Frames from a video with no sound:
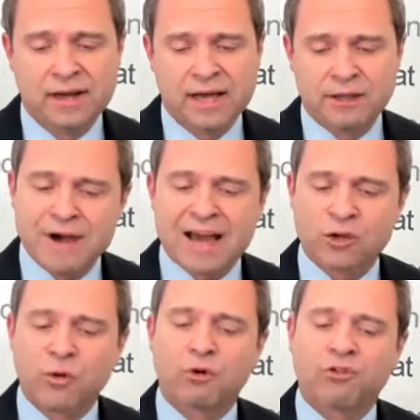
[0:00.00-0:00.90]
And the fact
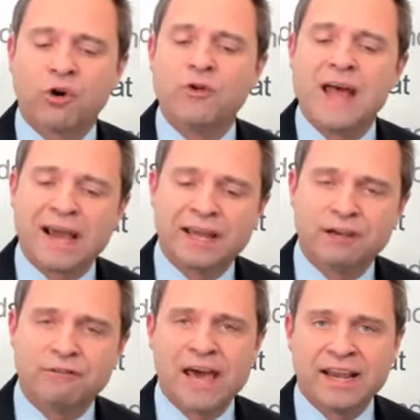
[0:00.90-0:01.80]
that we were so
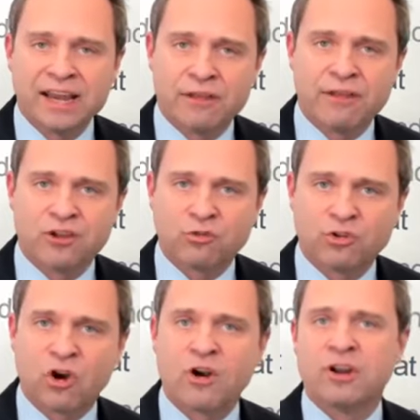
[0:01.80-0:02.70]
negative heading into this,
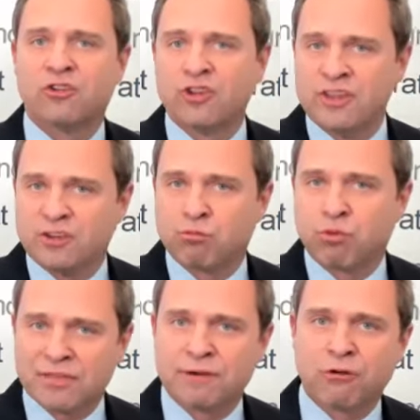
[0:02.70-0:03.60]
we started to see these
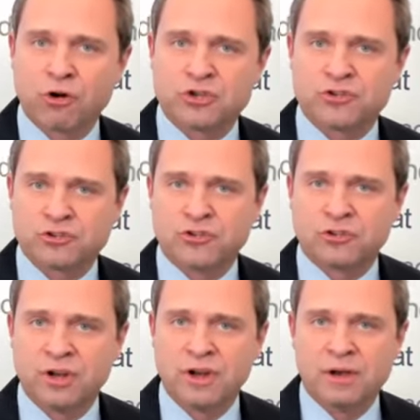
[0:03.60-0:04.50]
breadth
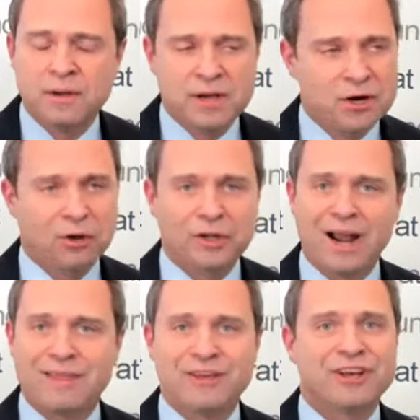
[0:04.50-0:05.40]
divergences, a
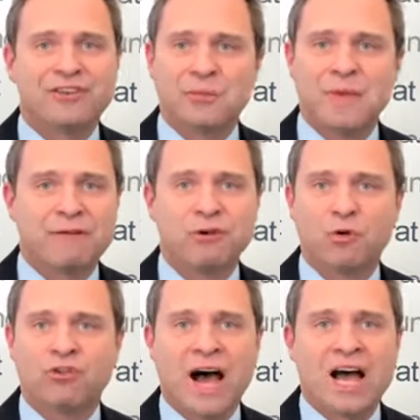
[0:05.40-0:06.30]
lot of these things that make
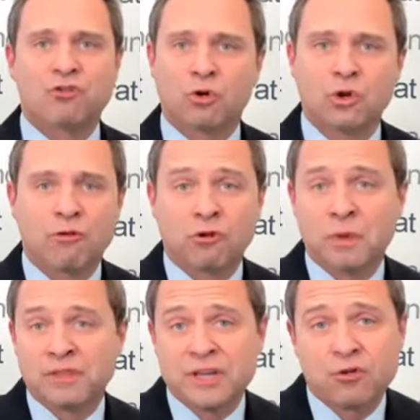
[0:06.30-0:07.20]
viewers' eyes roll
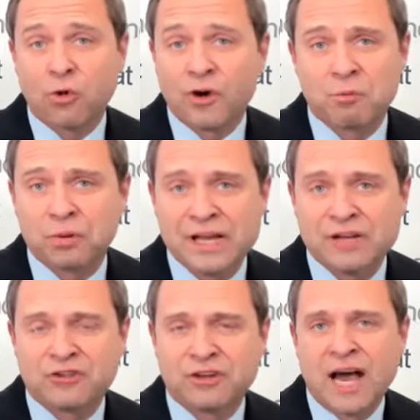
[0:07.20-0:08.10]
over, but these were in
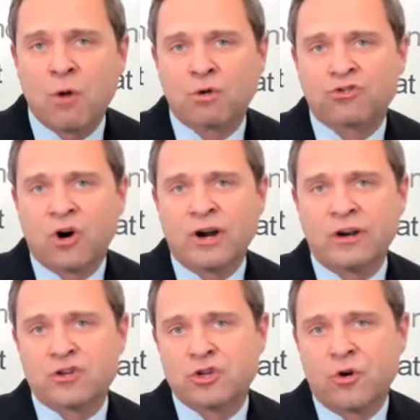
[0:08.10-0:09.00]
place. And now we're
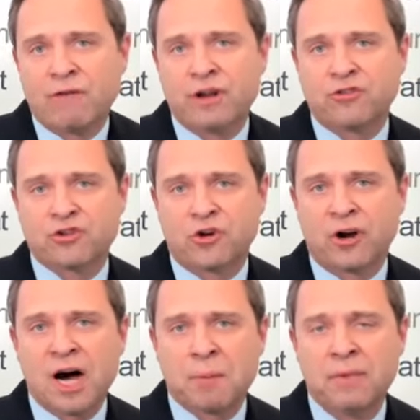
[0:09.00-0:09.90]
starting to show evidence of
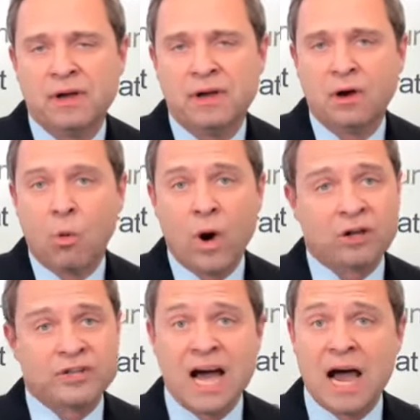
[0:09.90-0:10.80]
turning up,
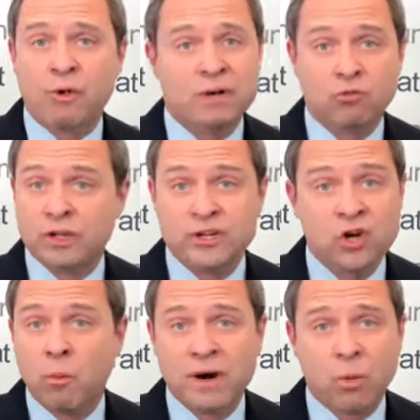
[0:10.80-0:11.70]
while at a time when really
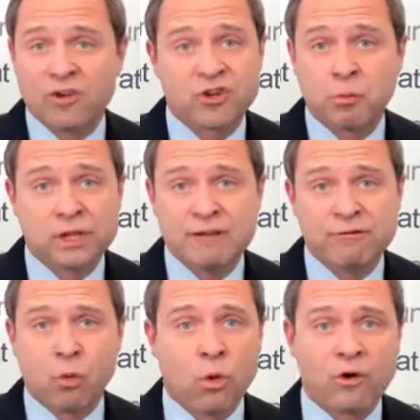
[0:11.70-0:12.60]
nobody wants to
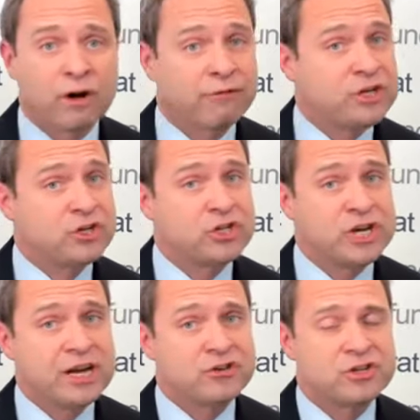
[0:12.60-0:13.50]
believe it or wondering if they should
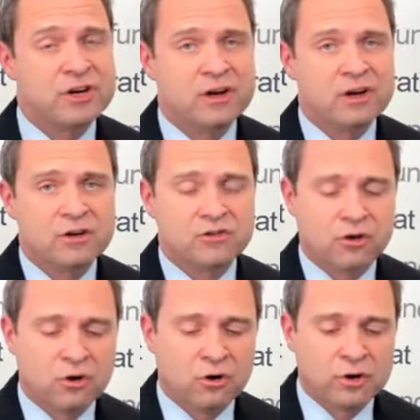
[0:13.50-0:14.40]
chase.
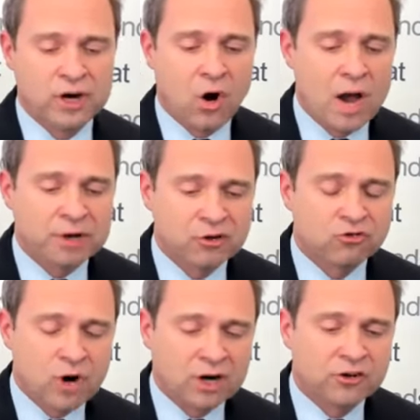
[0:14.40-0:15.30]
So, I'm
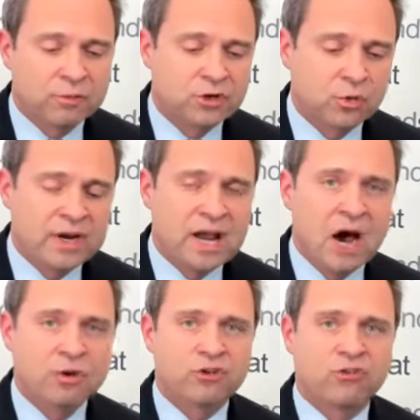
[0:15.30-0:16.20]
constructive between
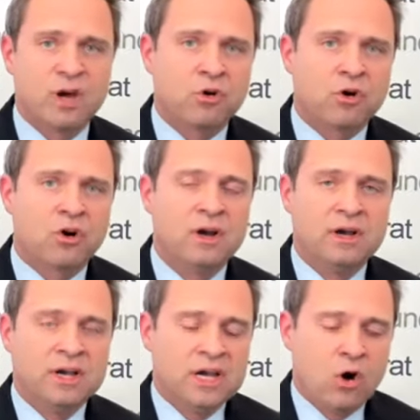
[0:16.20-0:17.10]
now and December.
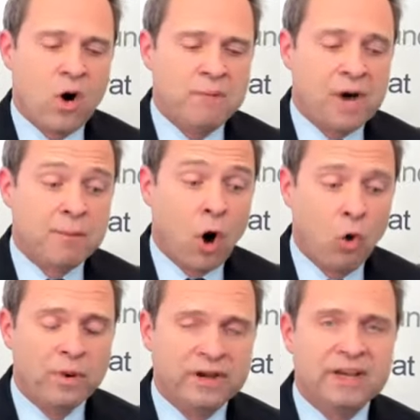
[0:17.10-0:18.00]
I'm
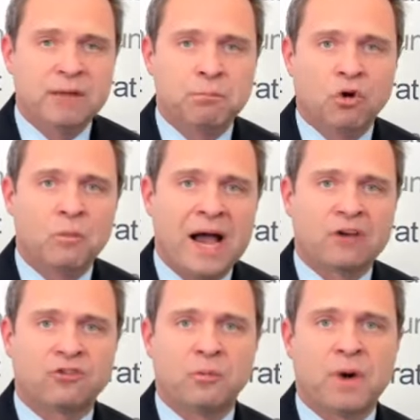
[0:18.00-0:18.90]
hoping to get
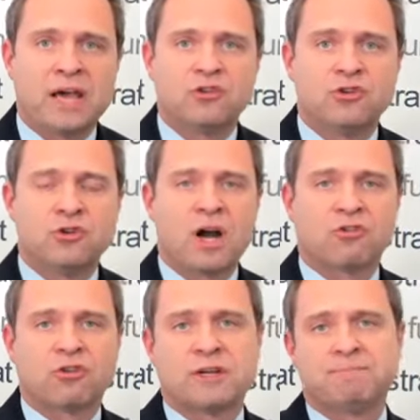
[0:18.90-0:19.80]
pullbacks to buy into,
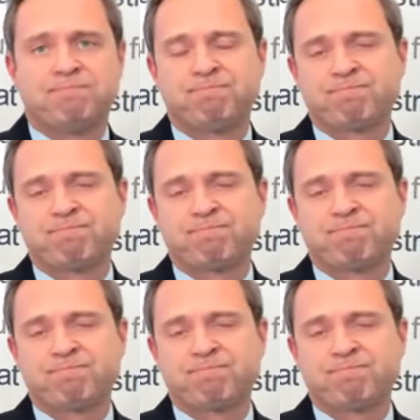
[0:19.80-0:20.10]
honestly.